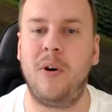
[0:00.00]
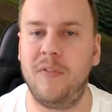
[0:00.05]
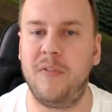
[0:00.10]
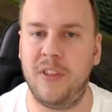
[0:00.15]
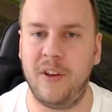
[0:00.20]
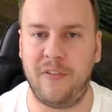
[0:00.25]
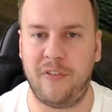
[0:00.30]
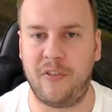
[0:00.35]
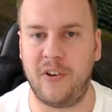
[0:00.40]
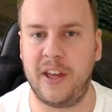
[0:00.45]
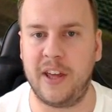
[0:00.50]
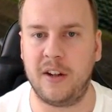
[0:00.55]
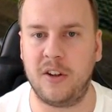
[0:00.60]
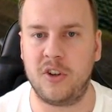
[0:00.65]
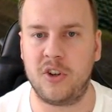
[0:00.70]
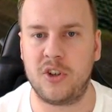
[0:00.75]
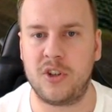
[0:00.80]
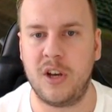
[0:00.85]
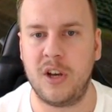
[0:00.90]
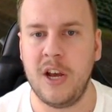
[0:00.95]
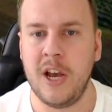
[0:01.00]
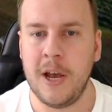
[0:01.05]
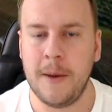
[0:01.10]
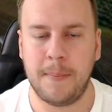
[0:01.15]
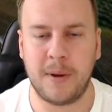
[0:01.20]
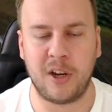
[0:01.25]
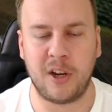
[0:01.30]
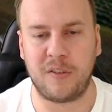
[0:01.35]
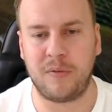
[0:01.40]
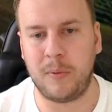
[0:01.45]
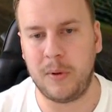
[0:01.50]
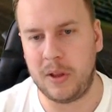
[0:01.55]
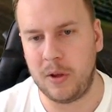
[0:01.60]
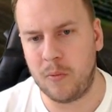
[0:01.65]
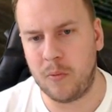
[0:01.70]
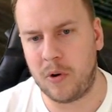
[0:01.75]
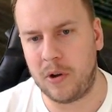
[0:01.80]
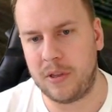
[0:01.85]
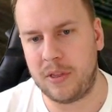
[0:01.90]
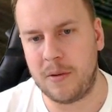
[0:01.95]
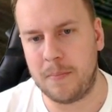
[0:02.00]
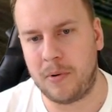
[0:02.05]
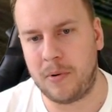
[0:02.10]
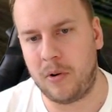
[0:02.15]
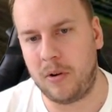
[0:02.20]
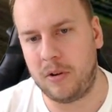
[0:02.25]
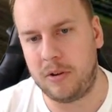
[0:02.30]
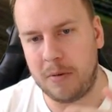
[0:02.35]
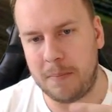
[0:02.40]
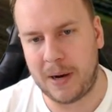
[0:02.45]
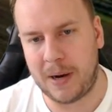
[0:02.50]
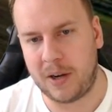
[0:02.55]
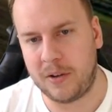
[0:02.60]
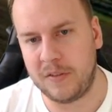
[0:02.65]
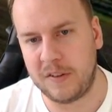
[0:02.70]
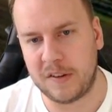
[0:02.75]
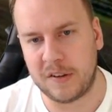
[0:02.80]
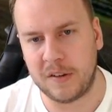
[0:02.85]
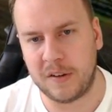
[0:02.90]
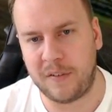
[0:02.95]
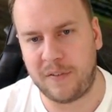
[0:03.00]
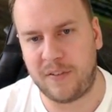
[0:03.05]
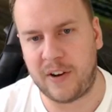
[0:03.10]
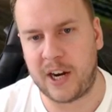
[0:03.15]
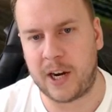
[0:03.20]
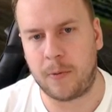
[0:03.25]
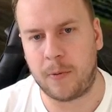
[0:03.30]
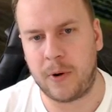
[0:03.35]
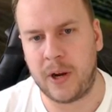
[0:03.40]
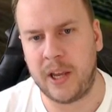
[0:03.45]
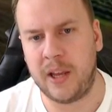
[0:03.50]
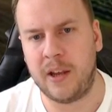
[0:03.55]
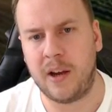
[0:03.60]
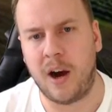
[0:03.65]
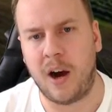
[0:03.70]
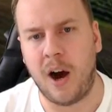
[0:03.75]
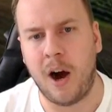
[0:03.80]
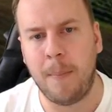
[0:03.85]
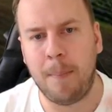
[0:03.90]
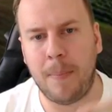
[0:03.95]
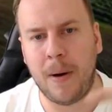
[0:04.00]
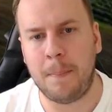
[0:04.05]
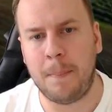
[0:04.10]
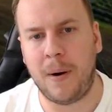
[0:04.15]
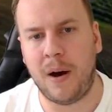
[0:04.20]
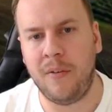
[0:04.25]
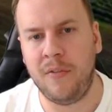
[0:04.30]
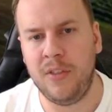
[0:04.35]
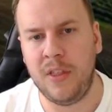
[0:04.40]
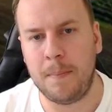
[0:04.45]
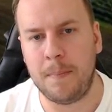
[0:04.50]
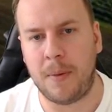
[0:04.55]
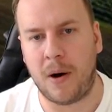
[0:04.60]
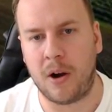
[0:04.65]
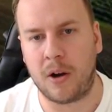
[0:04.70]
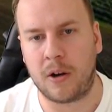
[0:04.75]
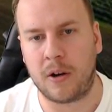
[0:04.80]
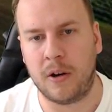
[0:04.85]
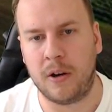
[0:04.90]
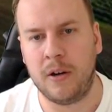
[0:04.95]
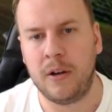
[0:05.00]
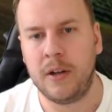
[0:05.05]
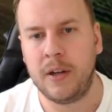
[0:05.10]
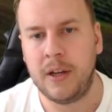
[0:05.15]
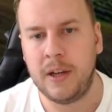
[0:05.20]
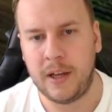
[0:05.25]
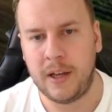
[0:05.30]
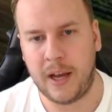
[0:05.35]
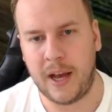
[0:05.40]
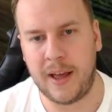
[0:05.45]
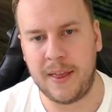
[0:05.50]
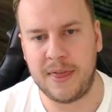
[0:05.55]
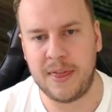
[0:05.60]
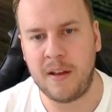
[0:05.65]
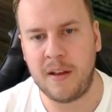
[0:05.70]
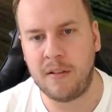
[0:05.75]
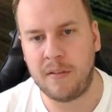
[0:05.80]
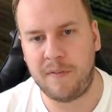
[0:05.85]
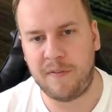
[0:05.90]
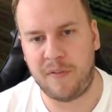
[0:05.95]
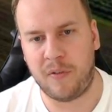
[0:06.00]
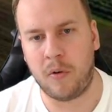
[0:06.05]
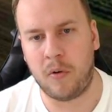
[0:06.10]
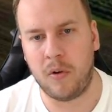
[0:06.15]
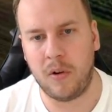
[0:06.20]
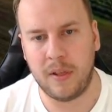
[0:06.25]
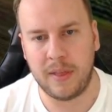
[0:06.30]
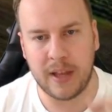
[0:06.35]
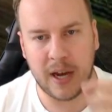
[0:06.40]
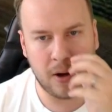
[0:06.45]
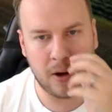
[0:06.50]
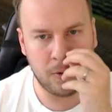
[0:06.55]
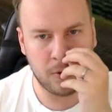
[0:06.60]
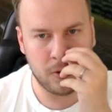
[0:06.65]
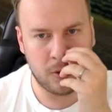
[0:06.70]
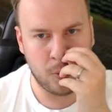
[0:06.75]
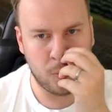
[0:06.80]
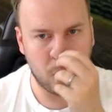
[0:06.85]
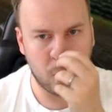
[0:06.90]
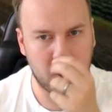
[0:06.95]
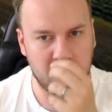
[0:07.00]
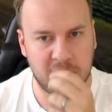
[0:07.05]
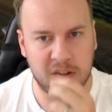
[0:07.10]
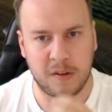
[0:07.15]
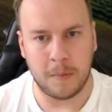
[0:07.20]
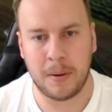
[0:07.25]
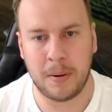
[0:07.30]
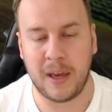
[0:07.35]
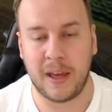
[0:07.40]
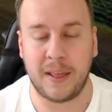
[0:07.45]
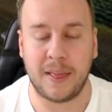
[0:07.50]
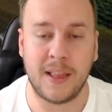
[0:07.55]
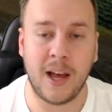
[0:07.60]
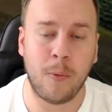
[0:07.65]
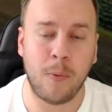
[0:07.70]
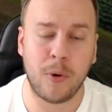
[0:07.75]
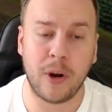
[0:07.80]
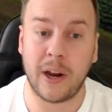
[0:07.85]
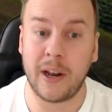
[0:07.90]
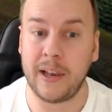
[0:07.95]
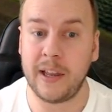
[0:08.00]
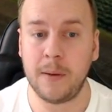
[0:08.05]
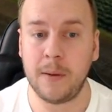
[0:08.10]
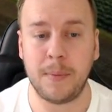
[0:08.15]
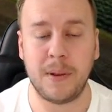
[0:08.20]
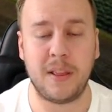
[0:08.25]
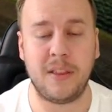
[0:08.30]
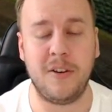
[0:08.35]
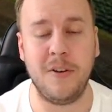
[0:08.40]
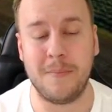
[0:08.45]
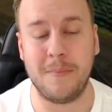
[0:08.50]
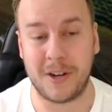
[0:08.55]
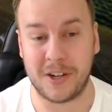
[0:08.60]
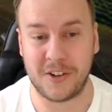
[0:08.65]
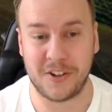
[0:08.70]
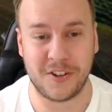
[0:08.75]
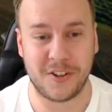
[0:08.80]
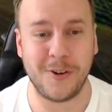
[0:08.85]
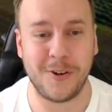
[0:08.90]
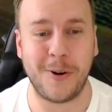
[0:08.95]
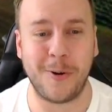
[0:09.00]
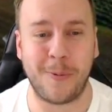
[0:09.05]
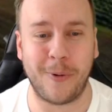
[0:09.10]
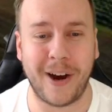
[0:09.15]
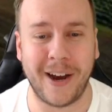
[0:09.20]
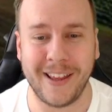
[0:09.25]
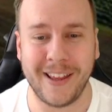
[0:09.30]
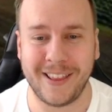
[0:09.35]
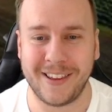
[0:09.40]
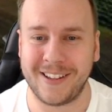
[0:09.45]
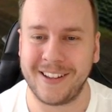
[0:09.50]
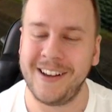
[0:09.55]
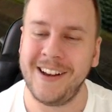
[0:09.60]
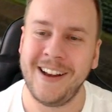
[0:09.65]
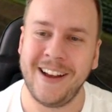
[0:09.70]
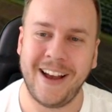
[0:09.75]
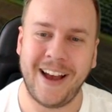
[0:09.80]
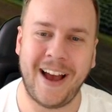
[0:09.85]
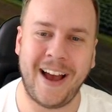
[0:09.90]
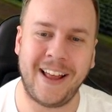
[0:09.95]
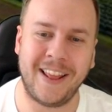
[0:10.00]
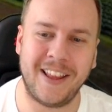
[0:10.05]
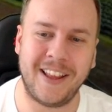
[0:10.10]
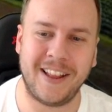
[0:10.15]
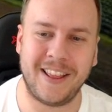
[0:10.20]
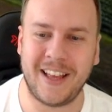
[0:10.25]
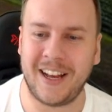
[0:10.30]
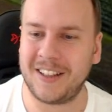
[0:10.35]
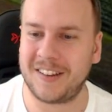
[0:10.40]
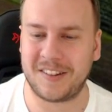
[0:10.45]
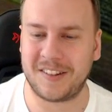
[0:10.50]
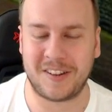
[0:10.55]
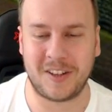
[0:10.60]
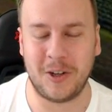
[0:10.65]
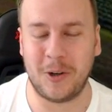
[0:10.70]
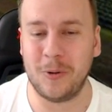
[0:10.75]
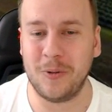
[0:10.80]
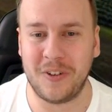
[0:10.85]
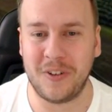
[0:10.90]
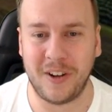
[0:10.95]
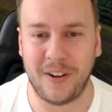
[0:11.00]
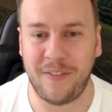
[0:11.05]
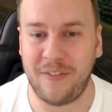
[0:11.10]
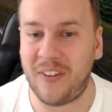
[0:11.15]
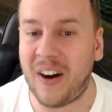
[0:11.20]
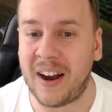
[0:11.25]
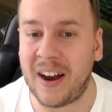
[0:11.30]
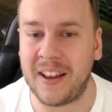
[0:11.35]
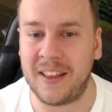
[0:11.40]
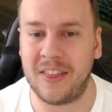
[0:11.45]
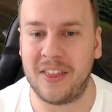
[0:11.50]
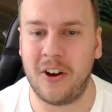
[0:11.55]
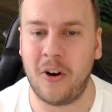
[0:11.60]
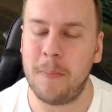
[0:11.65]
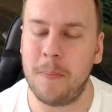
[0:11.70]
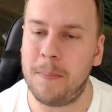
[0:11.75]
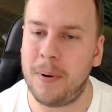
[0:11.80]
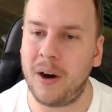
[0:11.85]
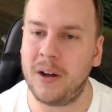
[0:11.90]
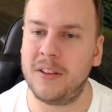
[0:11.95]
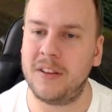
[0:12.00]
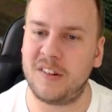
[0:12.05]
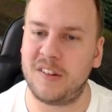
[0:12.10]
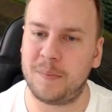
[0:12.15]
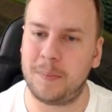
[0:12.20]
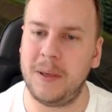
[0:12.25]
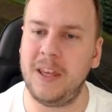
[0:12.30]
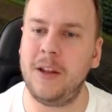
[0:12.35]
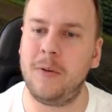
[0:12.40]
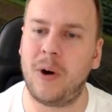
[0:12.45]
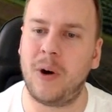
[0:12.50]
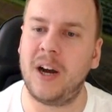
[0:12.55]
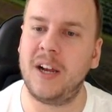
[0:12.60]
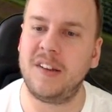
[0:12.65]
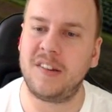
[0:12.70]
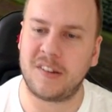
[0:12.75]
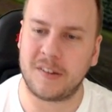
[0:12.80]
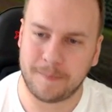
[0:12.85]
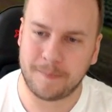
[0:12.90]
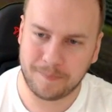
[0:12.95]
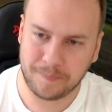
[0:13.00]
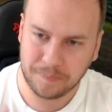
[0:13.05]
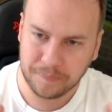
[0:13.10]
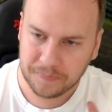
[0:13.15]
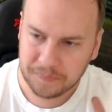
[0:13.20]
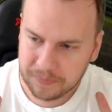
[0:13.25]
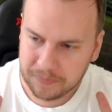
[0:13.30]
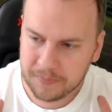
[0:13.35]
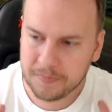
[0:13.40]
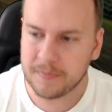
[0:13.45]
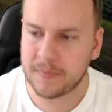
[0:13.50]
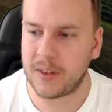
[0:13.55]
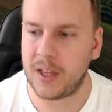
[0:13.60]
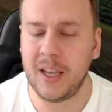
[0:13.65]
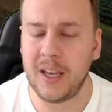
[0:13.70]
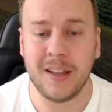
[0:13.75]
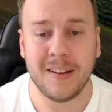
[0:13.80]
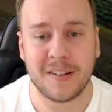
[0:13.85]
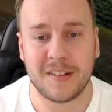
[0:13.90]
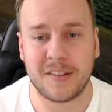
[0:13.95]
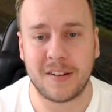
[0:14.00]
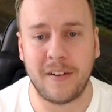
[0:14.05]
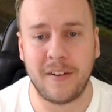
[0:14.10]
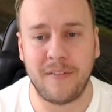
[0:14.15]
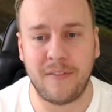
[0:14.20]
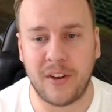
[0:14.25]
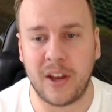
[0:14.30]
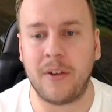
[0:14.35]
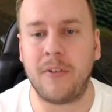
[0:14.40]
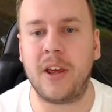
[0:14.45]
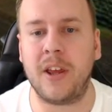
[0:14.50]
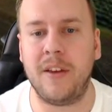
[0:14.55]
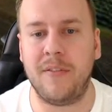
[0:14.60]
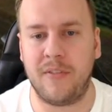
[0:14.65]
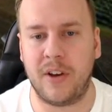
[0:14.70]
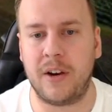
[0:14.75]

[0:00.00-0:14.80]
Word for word: And we're playing with two bars of backspin with the second bounce up on top of the fringe. Because we do want the ball to bounce on the fairway, up above the bunker, and then fall down towards the pin. Now we are a little bit too much to the right, and that's